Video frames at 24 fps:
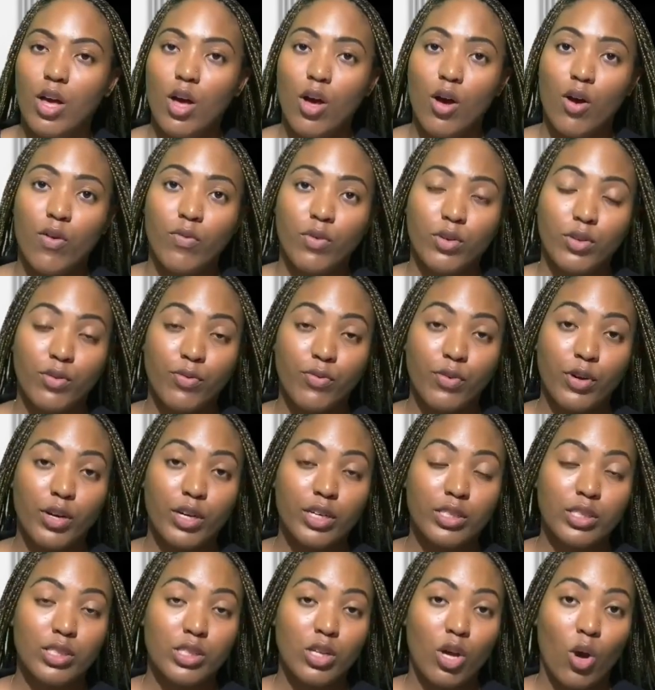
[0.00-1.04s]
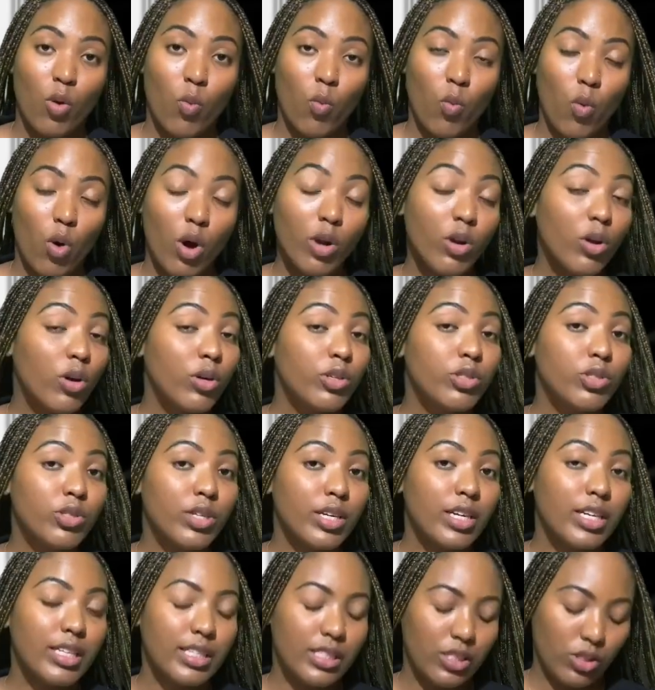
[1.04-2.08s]
For the first 100
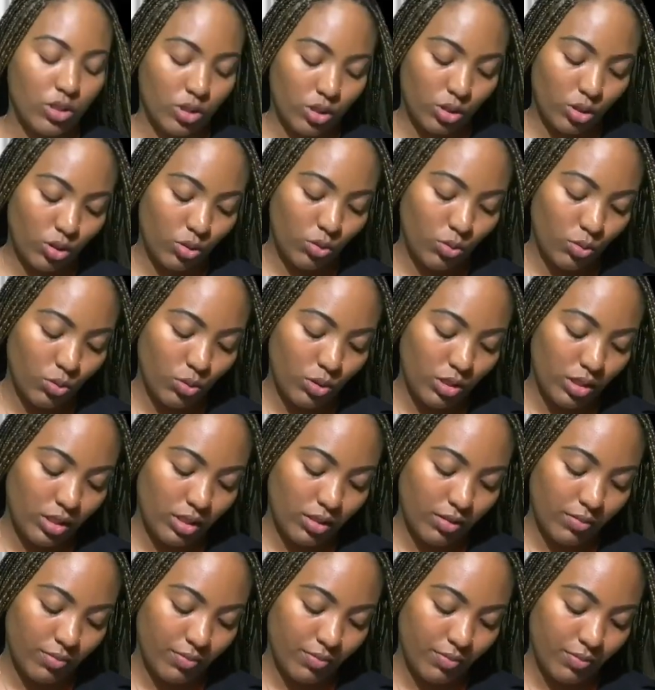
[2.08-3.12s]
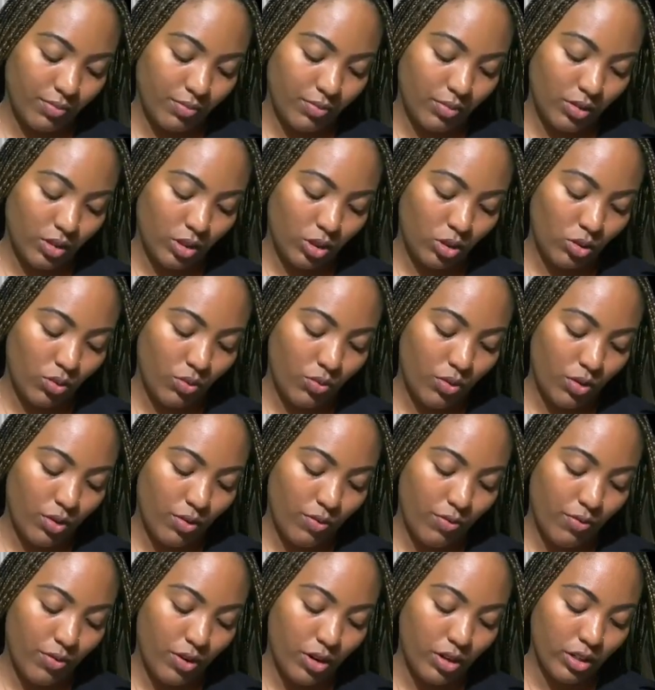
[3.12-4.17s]
liters used, so for the
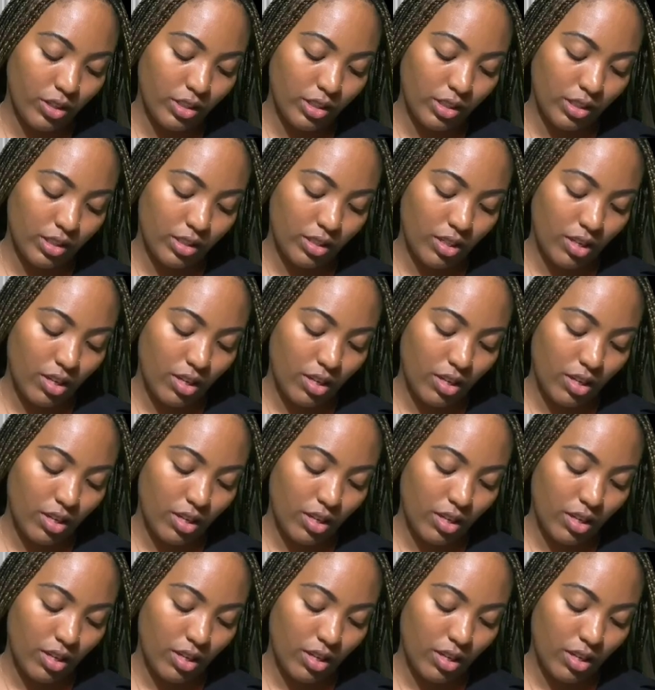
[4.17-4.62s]
first